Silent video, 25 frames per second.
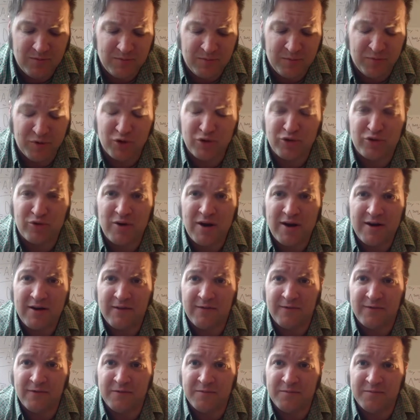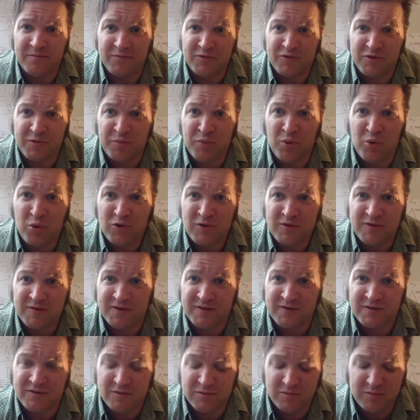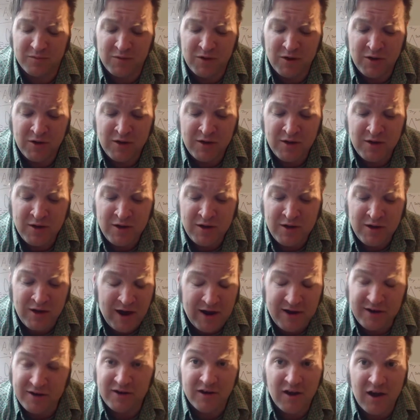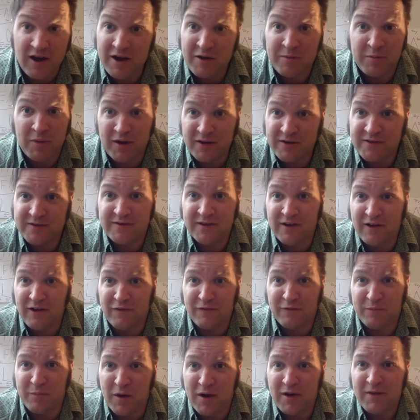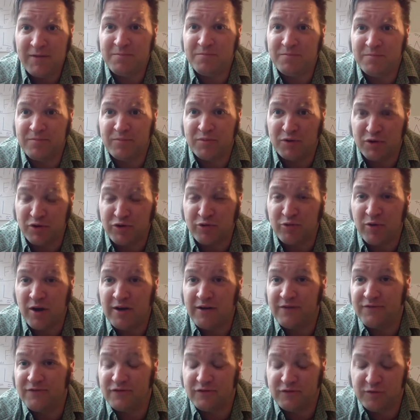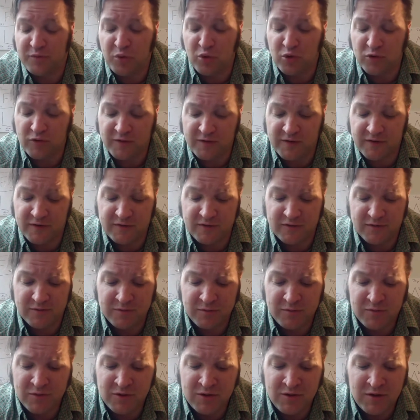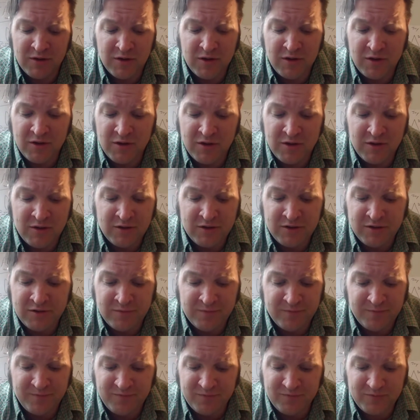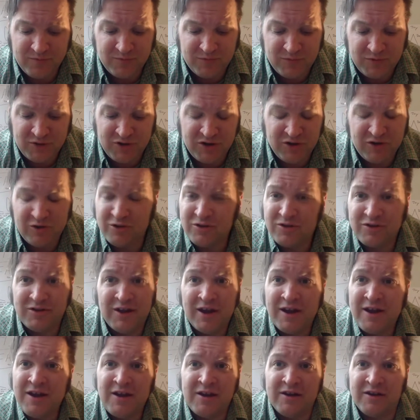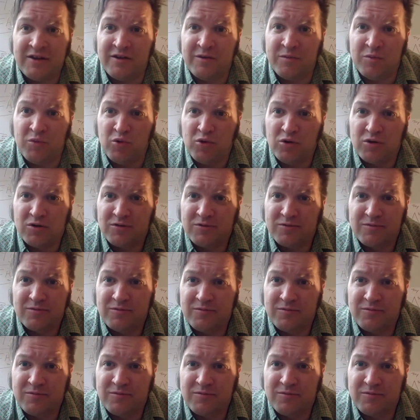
birthright of a support system and denying myself my birthright of a support system, she couldn't take it anymore.